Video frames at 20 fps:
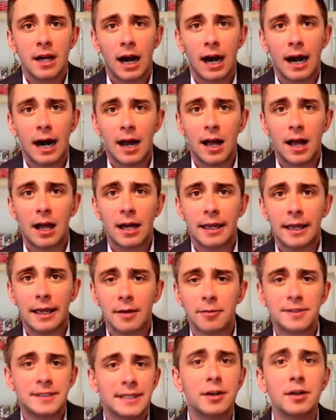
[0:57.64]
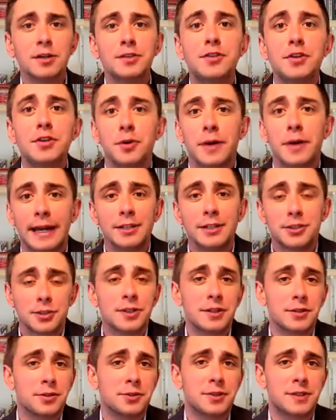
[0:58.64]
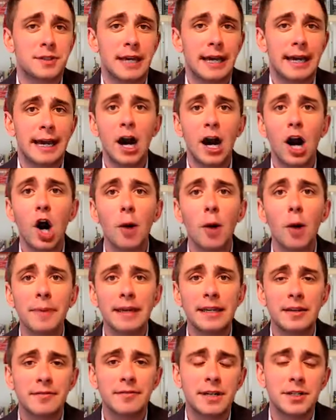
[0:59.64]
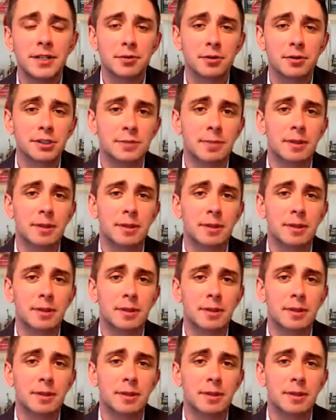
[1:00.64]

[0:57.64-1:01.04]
It was introduced to help individuals